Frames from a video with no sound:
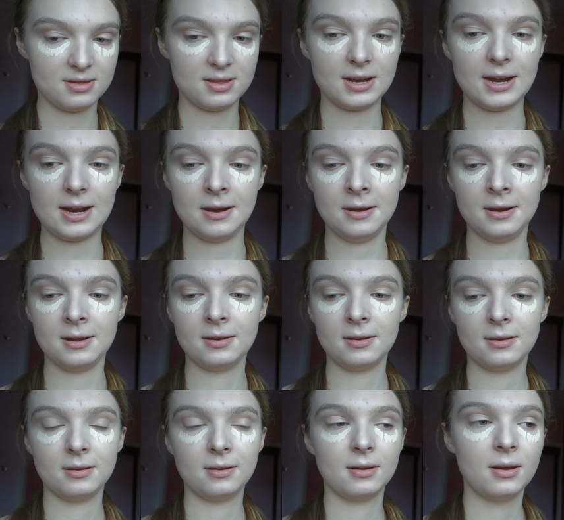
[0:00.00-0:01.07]
Then
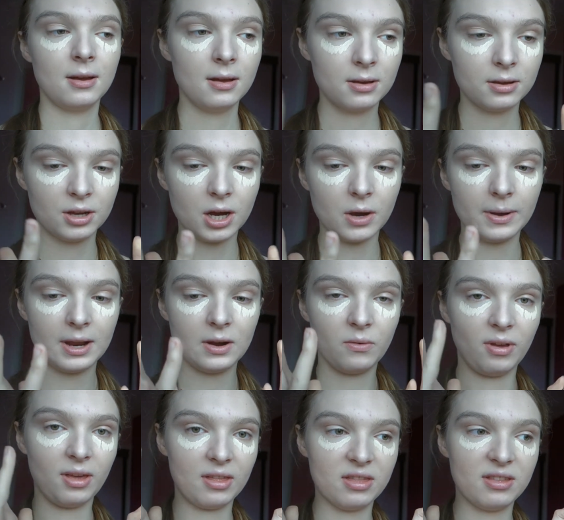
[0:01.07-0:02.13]
go in
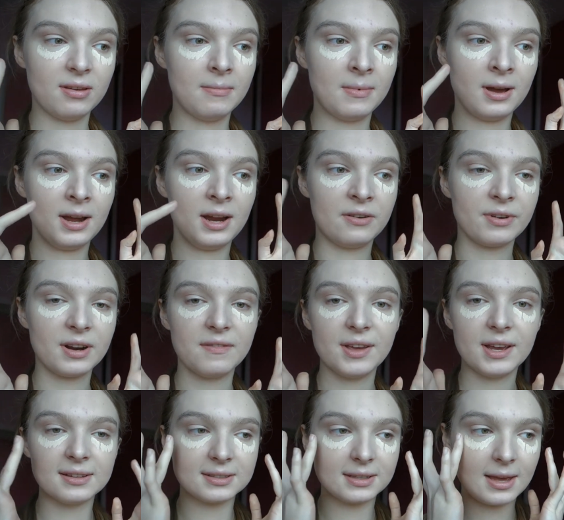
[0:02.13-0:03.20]
with my ring
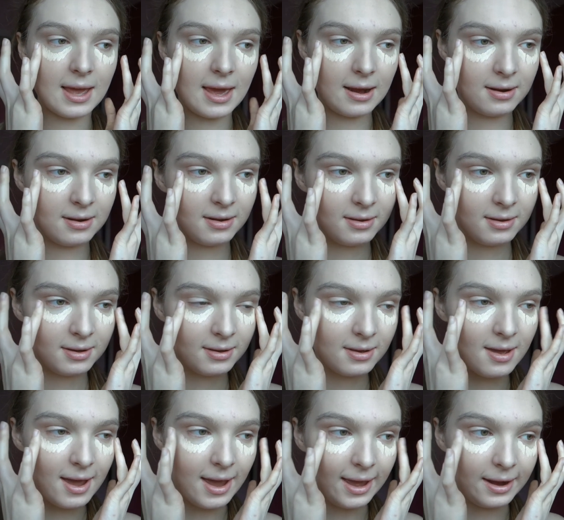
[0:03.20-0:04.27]
fingers again
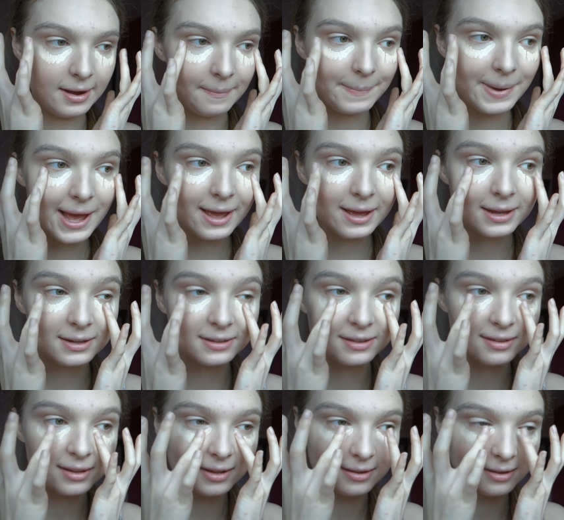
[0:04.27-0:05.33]
and pat
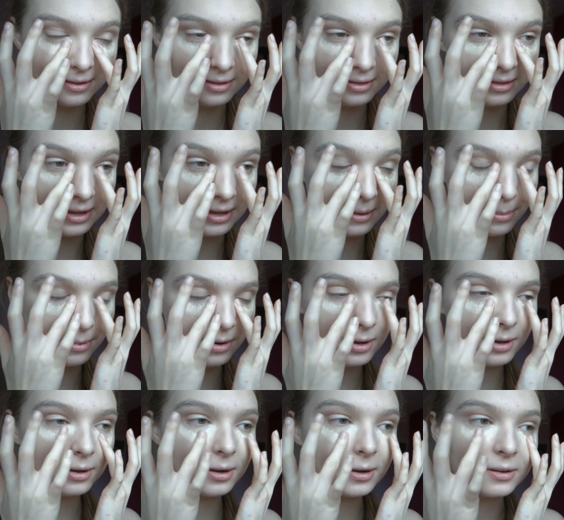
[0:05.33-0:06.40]
the
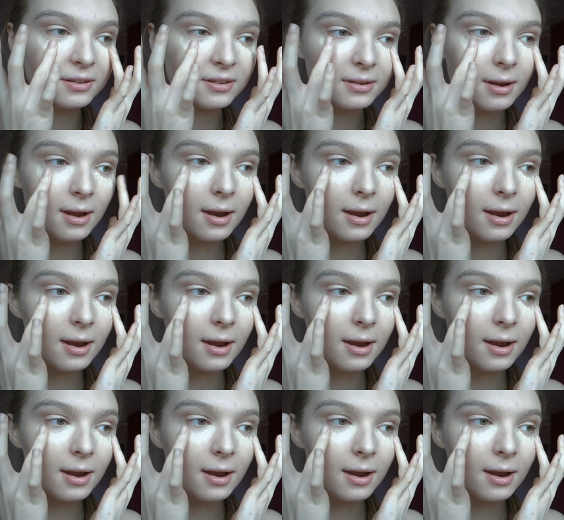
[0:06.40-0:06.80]
product